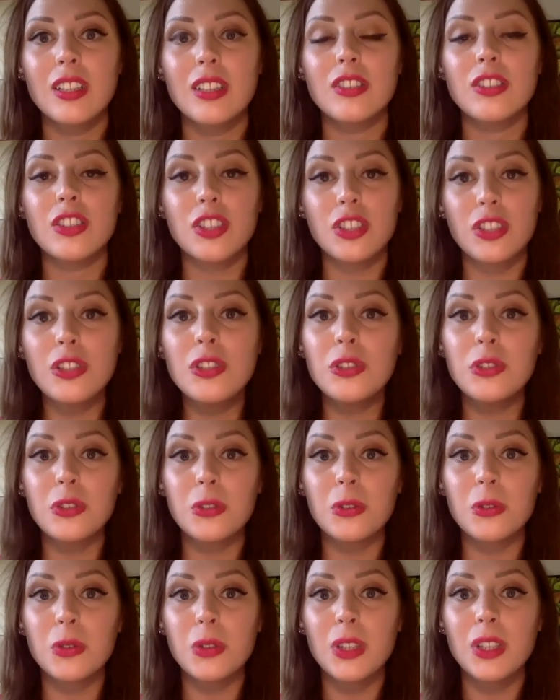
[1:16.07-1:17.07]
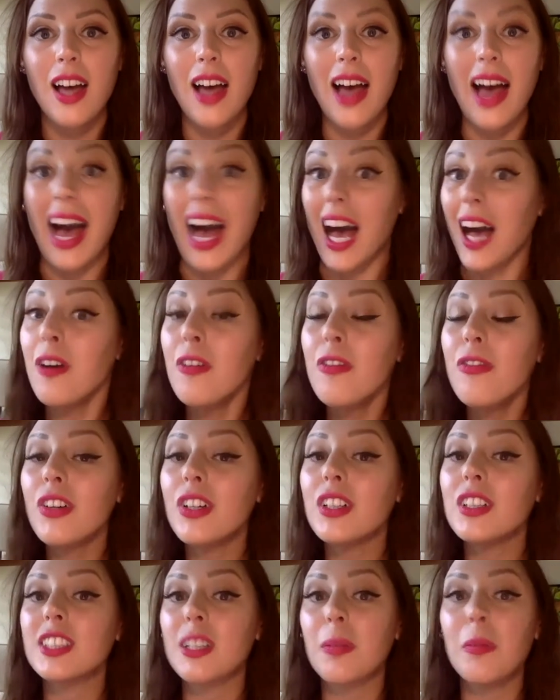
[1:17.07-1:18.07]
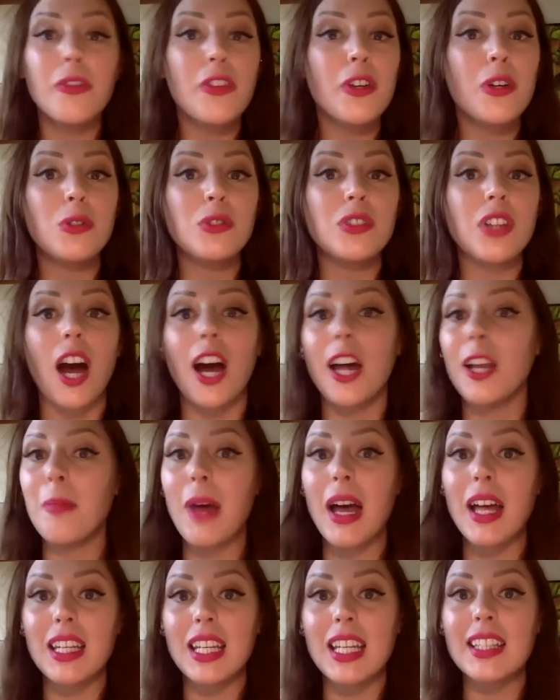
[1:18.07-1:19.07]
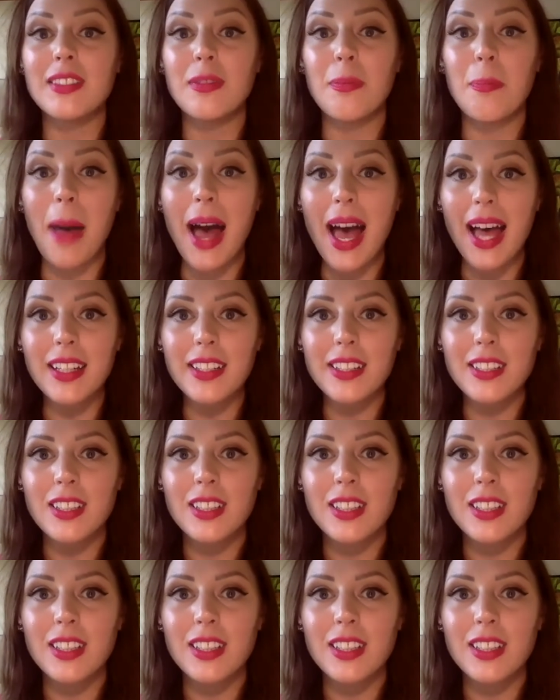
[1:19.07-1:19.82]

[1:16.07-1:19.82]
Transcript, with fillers: to have some of those unmet needs met